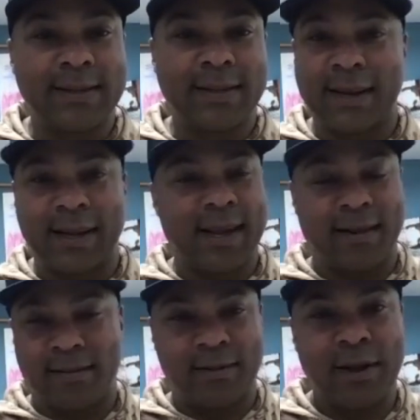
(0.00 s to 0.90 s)
And then
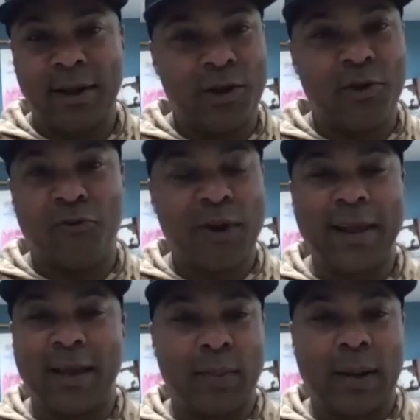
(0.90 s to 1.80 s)
again, you're
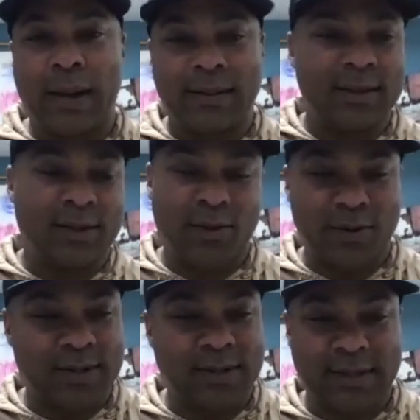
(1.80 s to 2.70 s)
reading about these
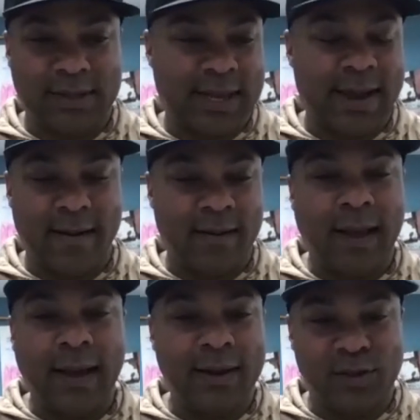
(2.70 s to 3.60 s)
courses in the
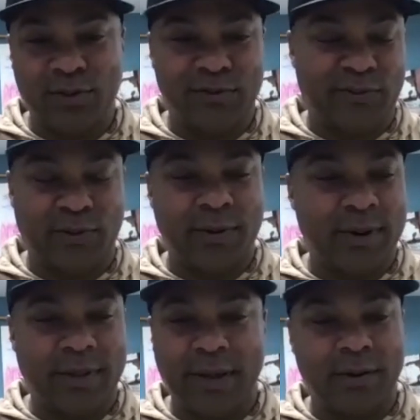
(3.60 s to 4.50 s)
Carolinas or in
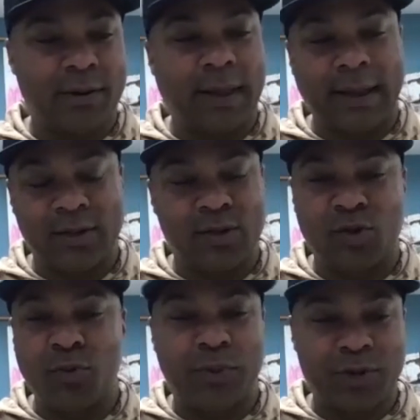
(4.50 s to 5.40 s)
Florida that are like
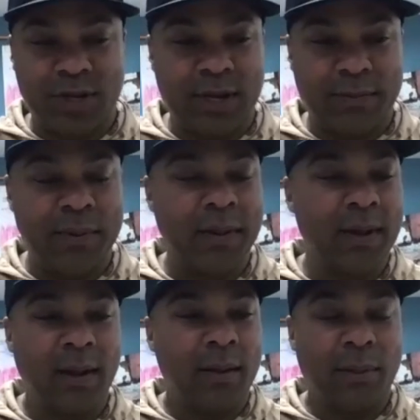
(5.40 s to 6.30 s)
super cheap,
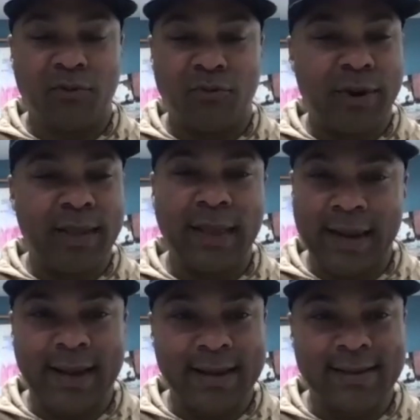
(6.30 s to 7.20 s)
but really
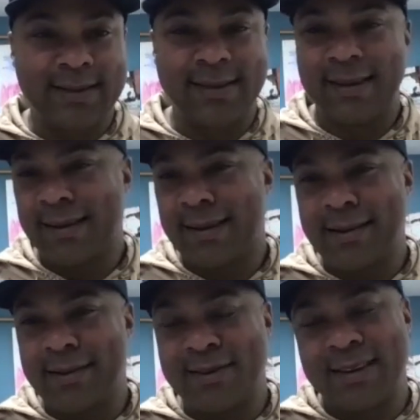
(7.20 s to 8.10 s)
nice.
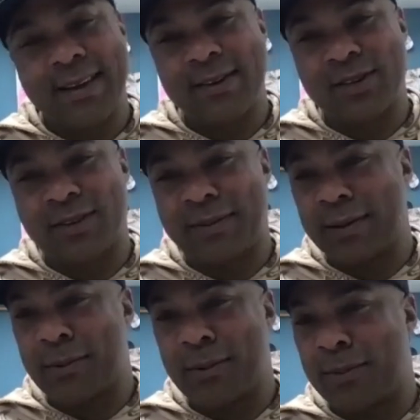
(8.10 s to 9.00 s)
And you're saying to yourself,
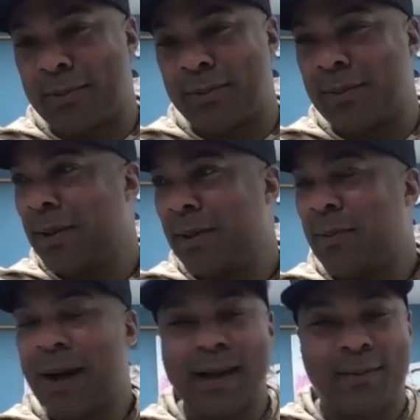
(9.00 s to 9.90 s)
like, well,
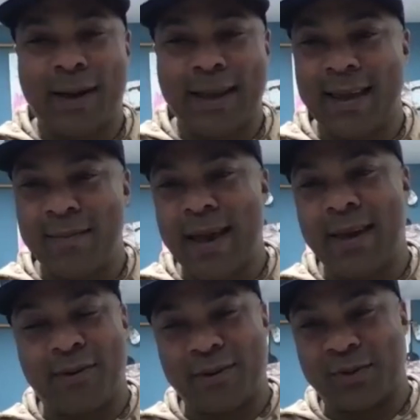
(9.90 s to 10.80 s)
why can't my
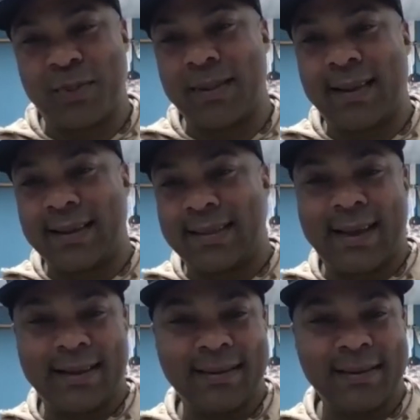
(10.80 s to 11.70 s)
course be like that?